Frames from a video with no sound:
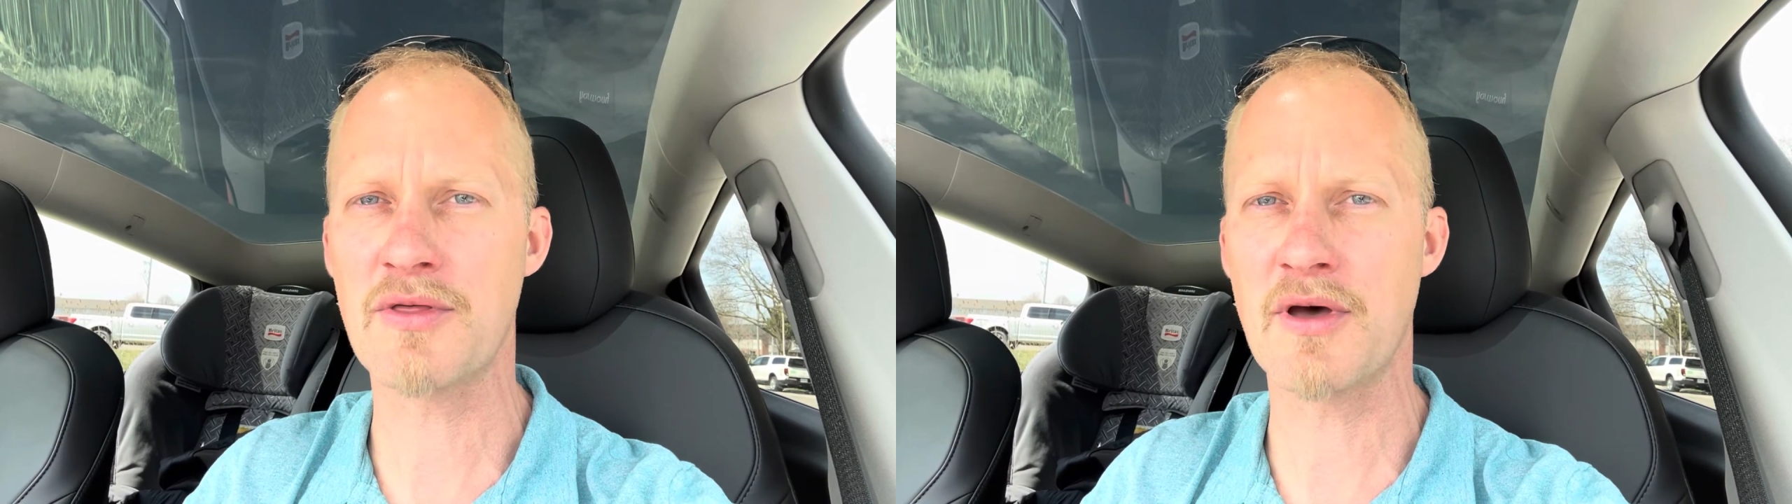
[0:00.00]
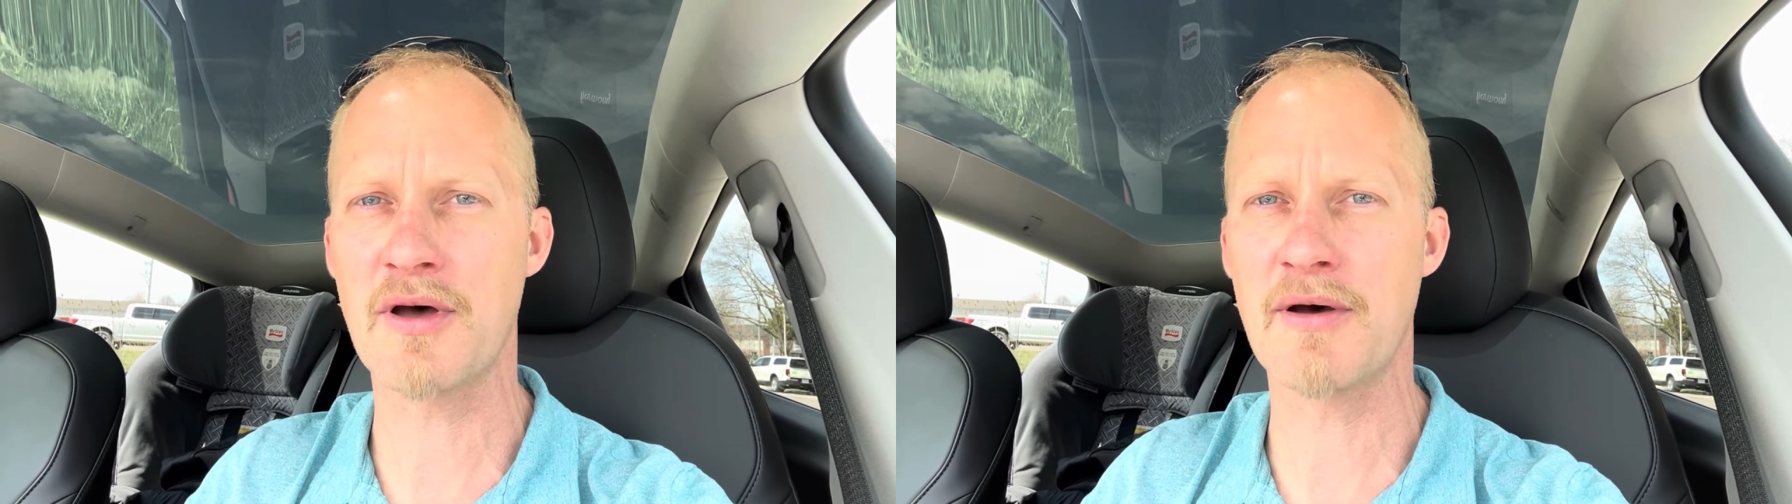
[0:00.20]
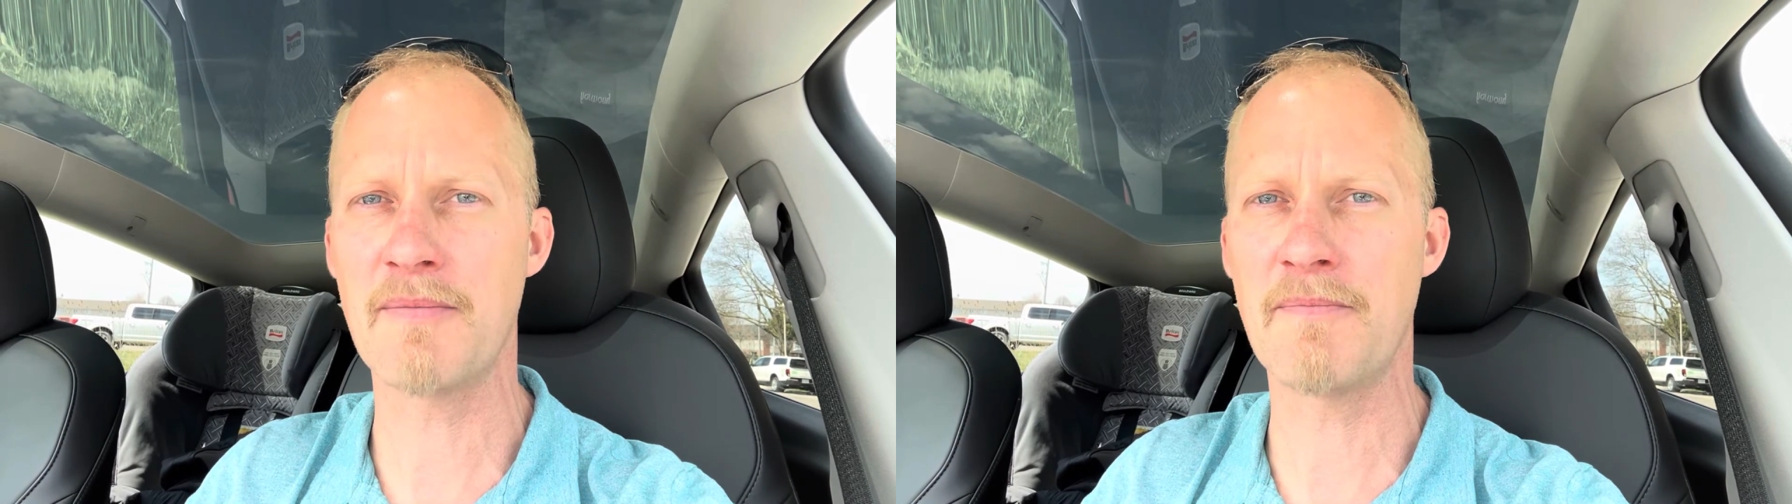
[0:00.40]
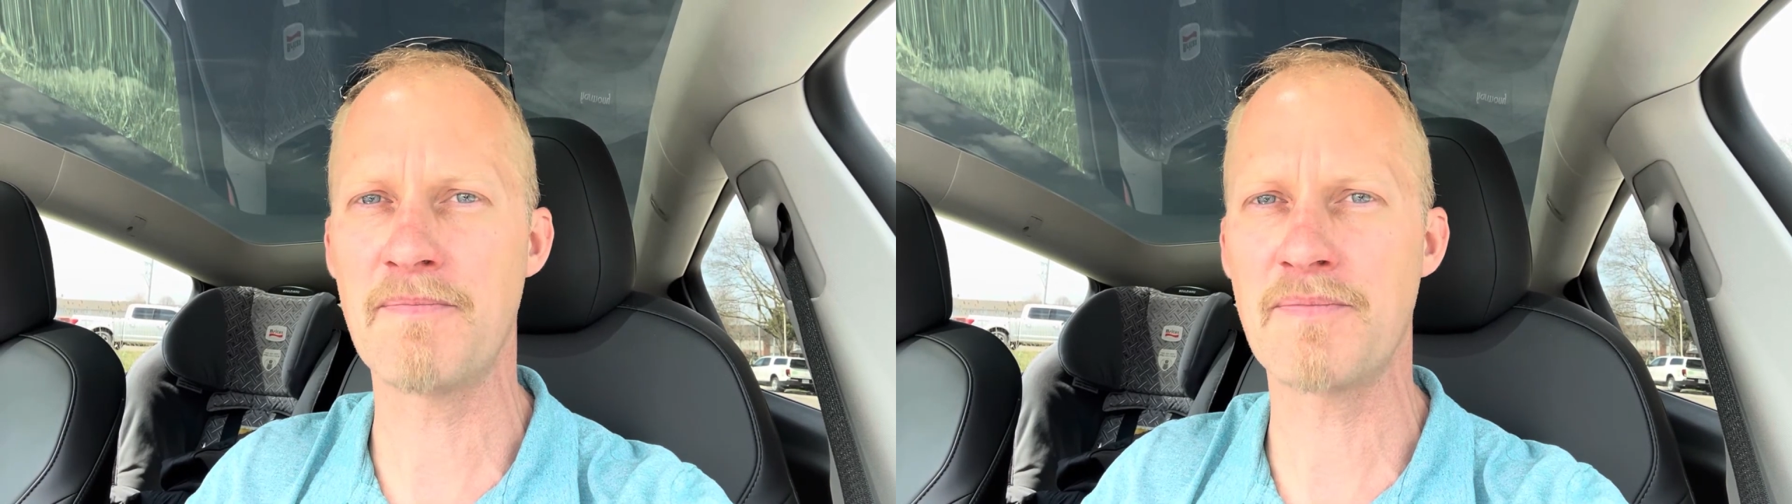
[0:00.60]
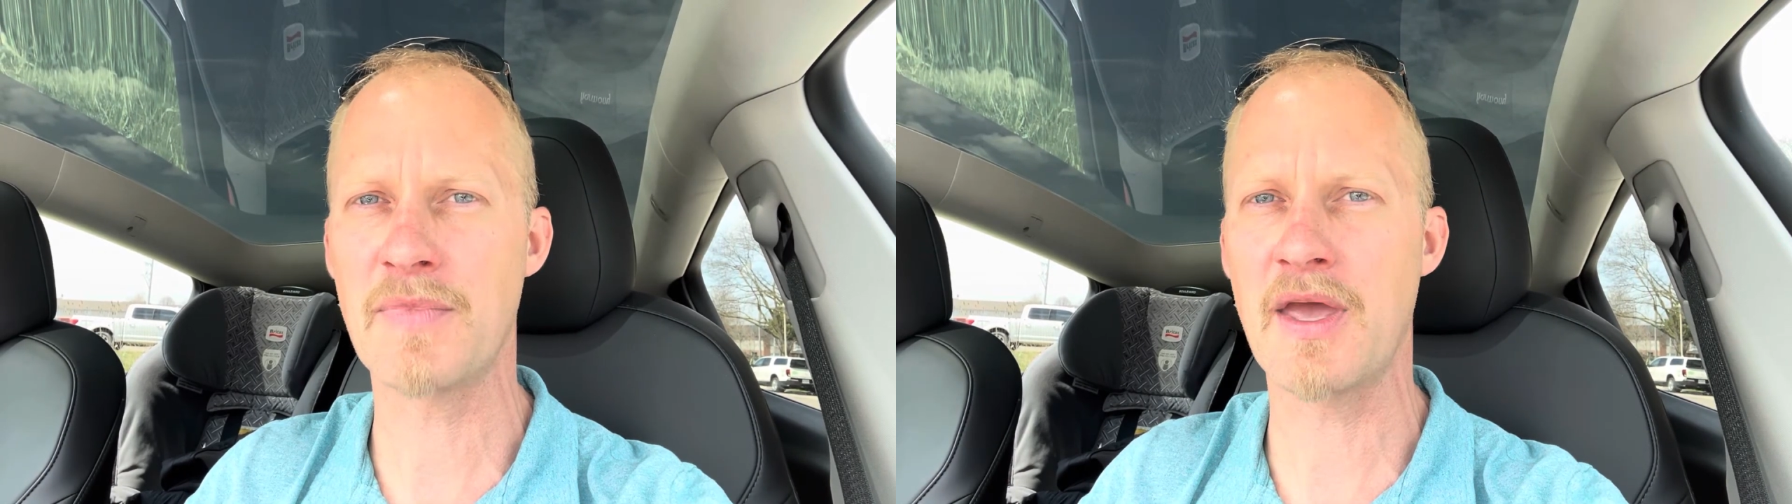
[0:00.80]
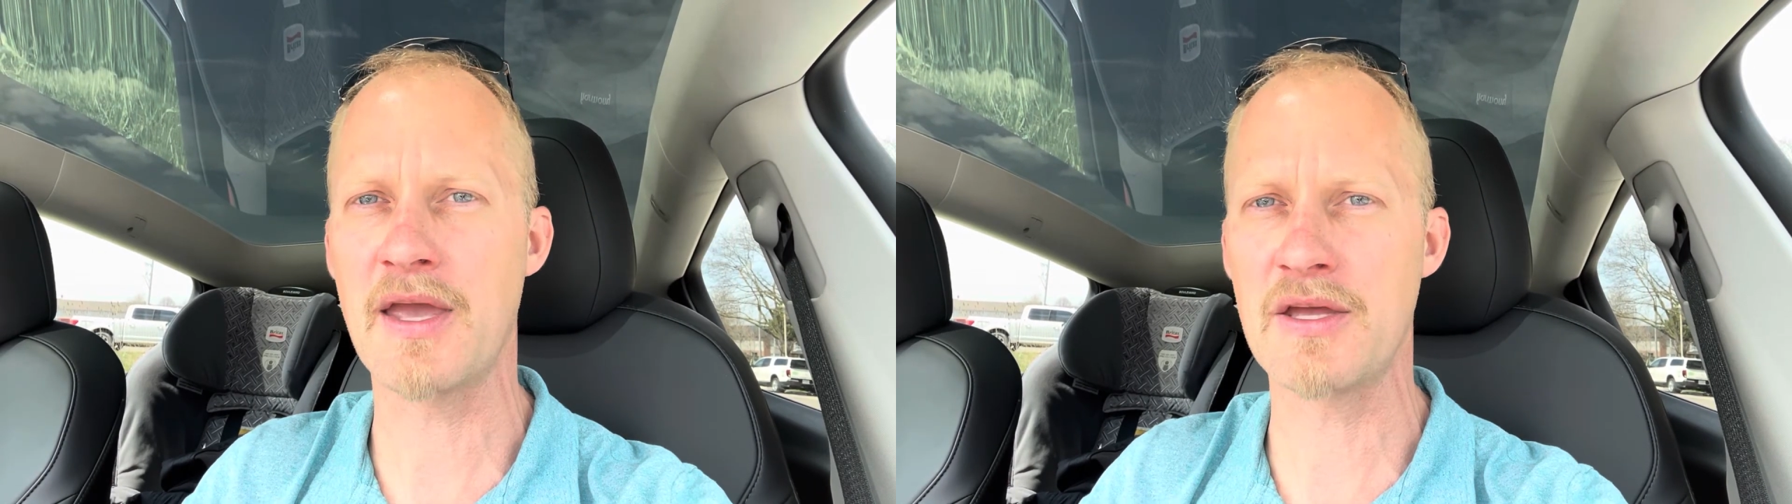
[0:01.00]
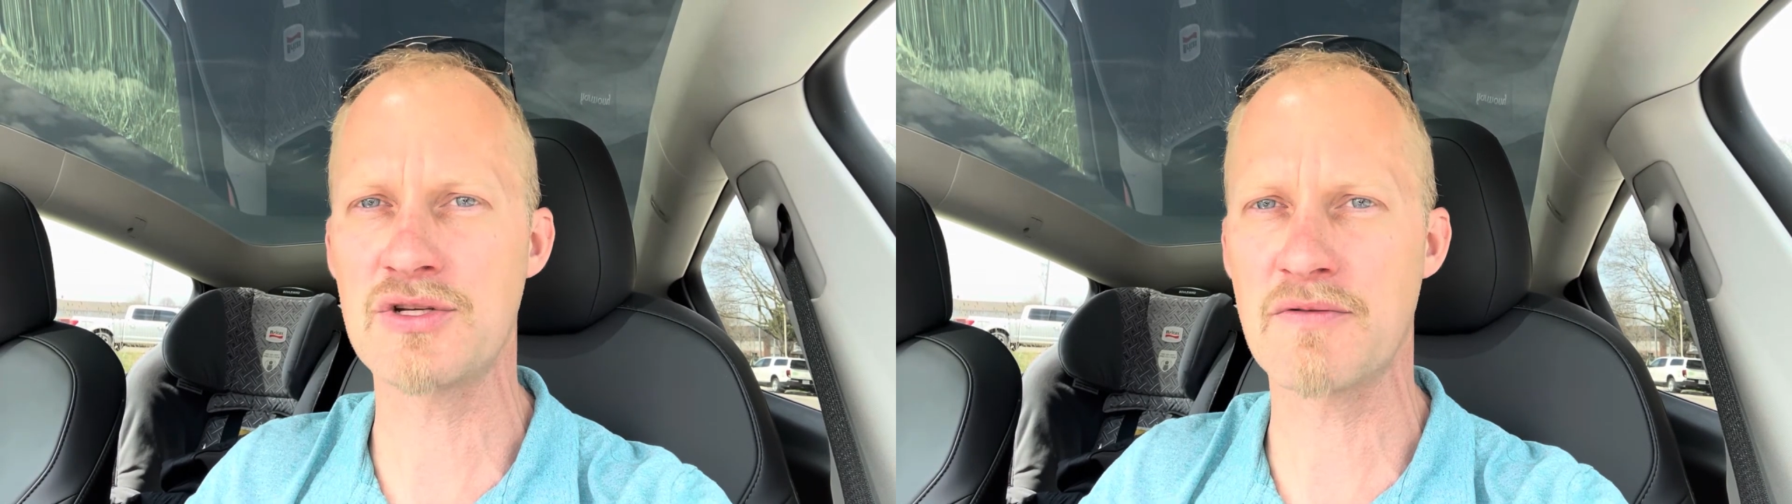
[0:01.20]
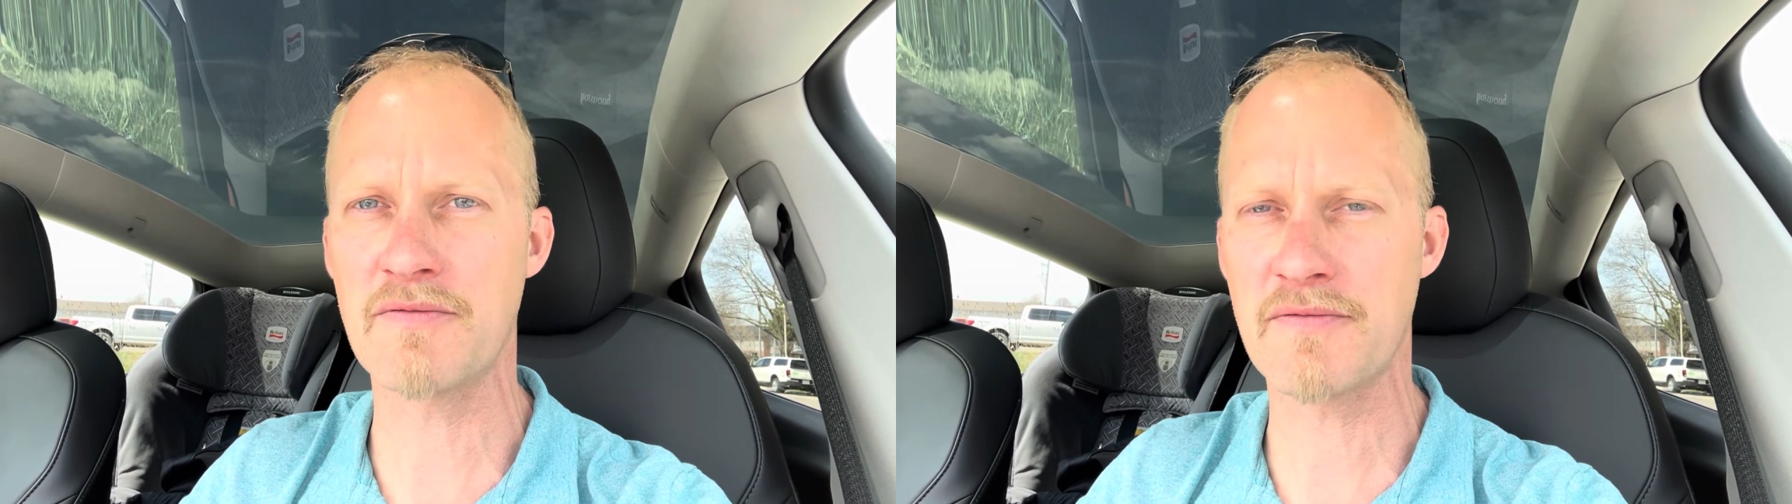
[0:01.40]
the age
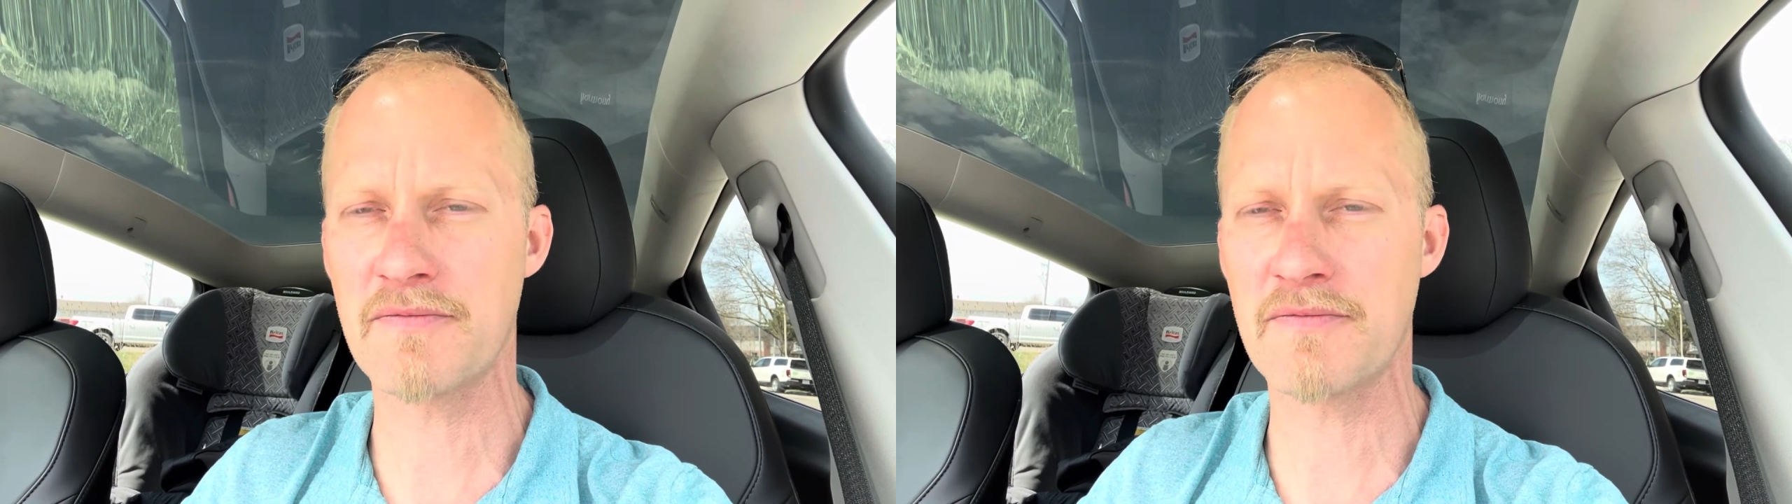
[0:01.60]
of